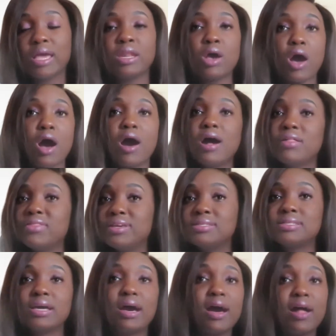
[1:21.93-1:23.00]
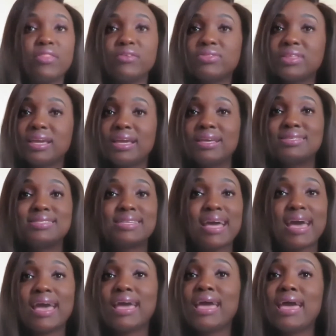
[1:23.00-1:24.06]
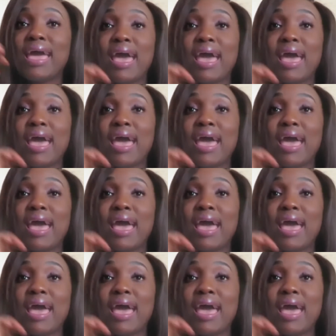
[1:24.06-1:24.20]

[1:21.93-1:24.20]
and all these other things that